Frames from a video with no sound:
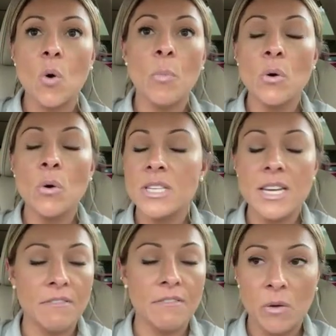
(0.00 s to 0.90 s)
so
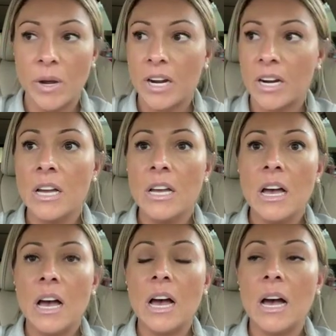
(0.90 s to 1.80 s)
post it everywhere.
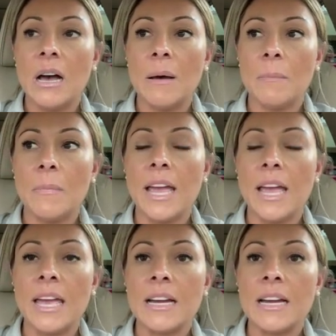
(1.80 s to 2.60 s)
And